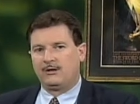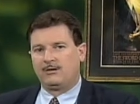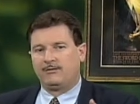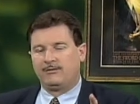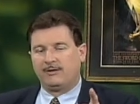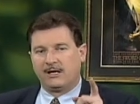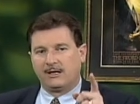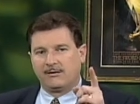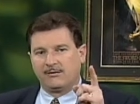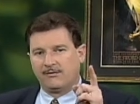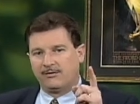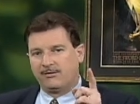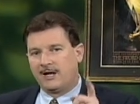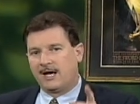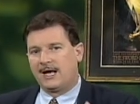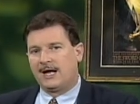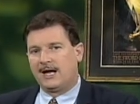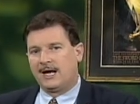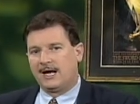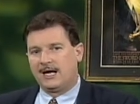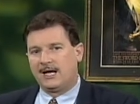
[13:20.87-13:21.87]
that
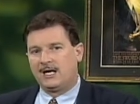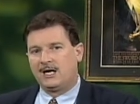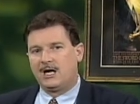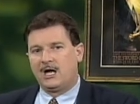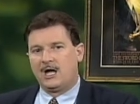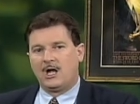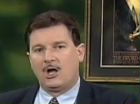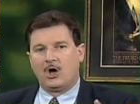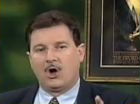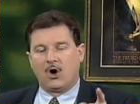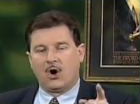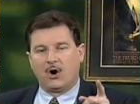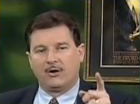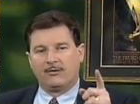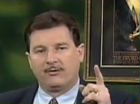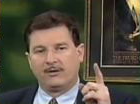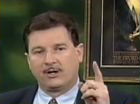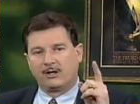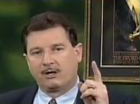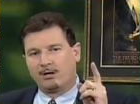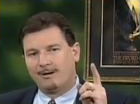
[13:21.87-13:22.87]
they are
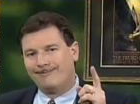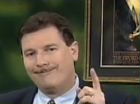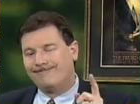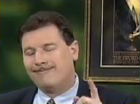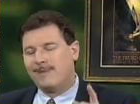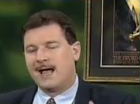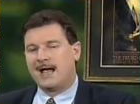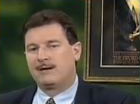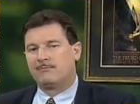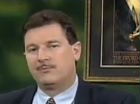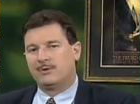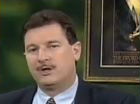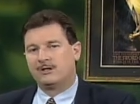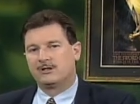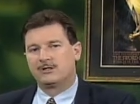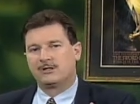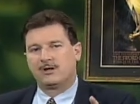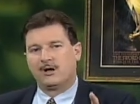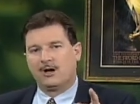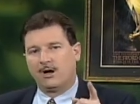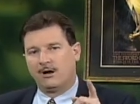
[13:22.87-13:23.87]
the
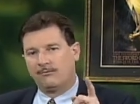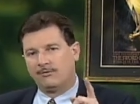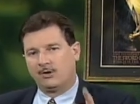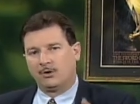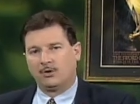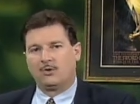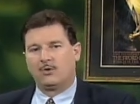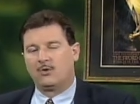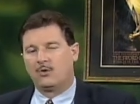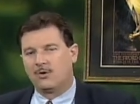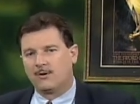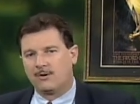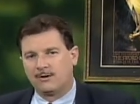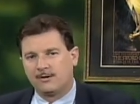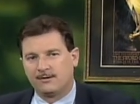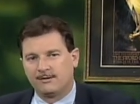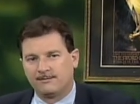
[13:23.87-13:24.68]
commandment of the Lord.